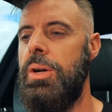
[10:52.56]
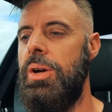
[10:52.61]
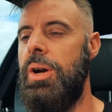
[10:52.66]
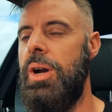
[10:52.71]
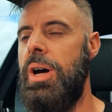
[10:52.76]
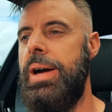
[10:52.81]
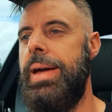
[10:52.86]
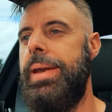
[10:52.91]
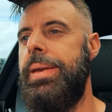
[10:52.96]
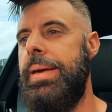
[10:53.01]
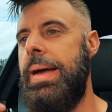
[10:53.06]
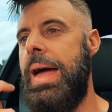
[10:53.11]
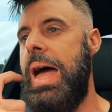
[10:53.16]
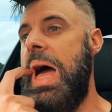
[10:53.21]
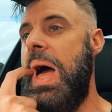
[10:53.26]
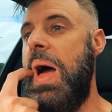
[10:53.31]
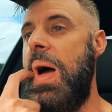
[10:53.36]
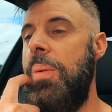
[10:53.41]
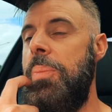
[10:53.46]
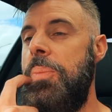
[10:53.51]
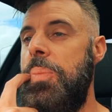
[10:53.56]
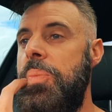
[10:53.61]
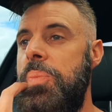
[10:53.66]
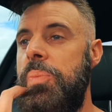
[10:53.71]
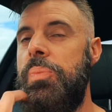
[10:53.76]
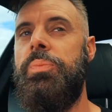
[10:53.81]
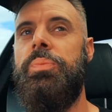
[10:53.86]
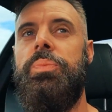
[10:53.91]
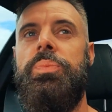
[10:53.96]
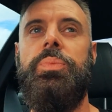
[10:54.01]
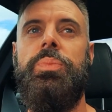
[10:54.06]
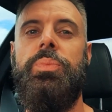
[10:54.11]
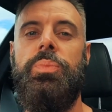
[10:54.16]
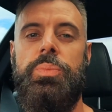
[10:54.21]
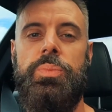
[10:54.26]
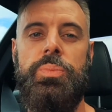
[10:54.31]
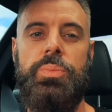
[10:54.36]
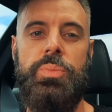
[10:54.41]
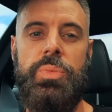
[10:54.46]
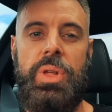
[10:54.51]
All right,
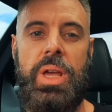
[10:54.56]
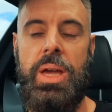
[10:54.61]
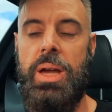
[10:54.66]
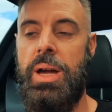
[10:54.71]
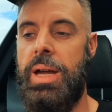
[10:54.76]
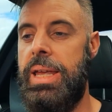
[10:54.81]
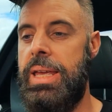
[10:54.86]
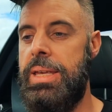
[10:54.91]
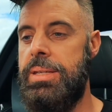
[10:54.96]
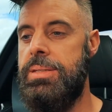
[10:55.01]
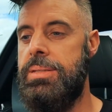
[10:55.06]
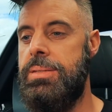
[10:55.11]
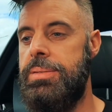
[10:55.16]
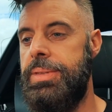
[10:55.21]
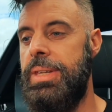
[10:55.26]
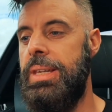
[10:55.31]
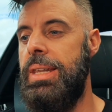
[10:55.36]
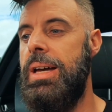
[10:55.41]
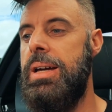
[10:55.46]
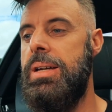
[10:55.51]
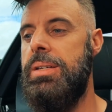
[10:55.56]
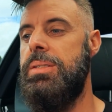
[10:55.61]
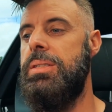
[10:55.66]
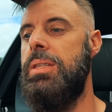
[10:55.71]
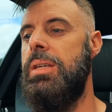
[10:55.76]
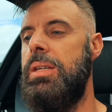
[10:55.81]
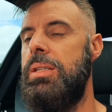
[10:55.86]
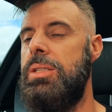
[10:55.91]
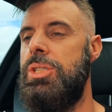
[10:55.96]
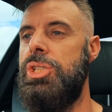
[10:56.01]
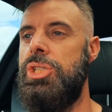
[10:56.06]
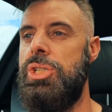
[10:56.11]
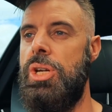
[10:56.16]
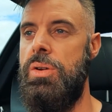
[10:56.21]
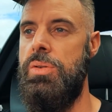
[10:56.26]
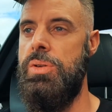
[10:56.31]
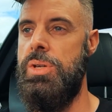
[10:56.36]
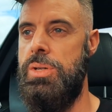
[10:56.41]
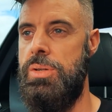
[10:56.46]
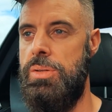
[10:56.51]
um, yeah, I guess the last thing to
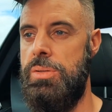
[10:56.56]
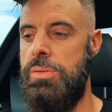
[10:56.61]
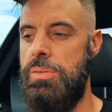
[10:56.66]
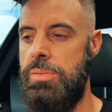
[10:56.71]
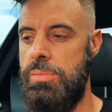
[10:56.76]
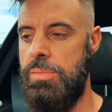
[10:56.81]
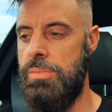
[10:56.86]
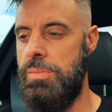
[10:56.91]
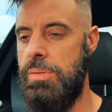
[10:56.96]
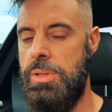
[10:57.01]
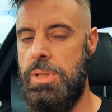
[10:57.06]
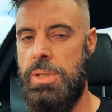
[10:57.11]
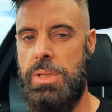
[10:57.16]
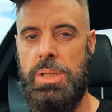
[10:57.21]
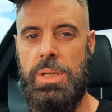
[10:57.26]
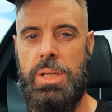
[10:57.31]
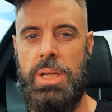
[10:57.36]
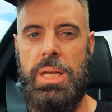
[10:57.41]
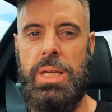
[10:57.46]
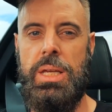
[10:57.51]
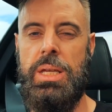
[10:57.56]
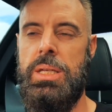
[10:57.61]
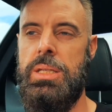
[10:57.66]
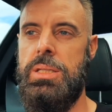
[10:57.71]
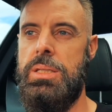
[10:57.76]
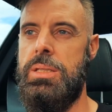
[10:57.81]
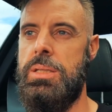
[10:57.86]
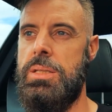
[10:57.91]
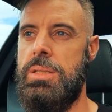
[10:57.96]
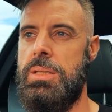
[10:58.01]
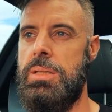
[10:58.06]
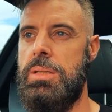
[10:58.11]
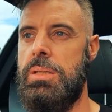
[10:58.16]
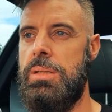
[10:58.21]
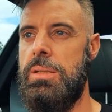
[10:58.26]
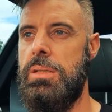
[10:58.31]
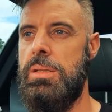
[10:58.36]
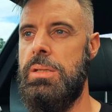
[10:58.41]
show you is